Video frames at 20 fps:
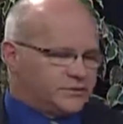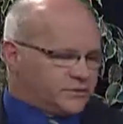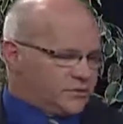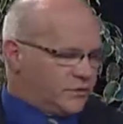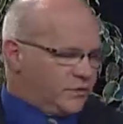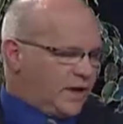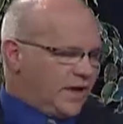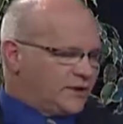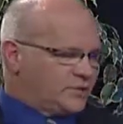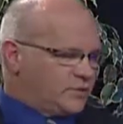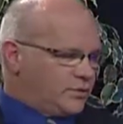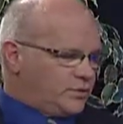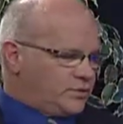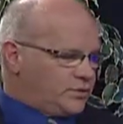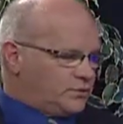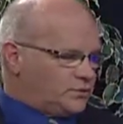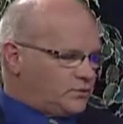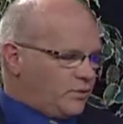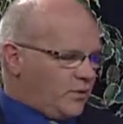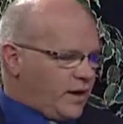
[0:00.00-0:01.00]
So that's what
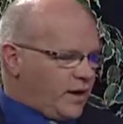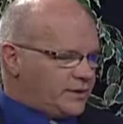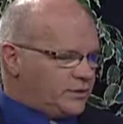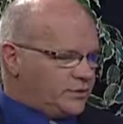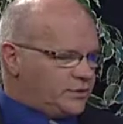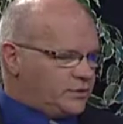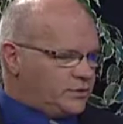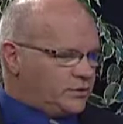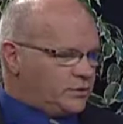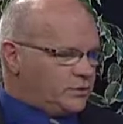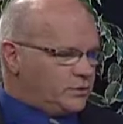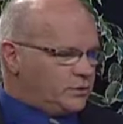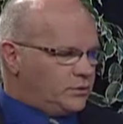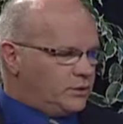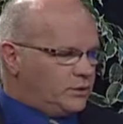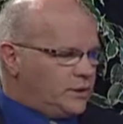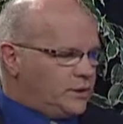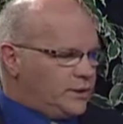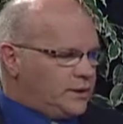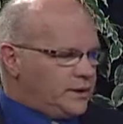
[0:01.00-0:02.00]
they're trying to do
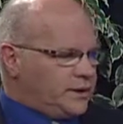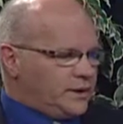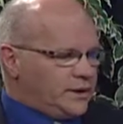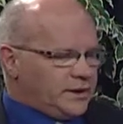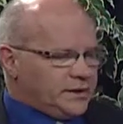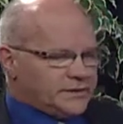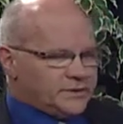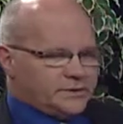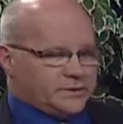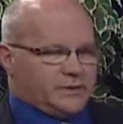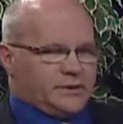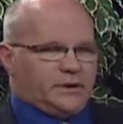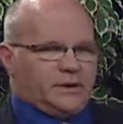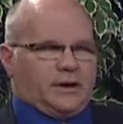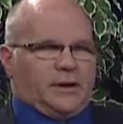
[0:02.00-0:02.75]
is...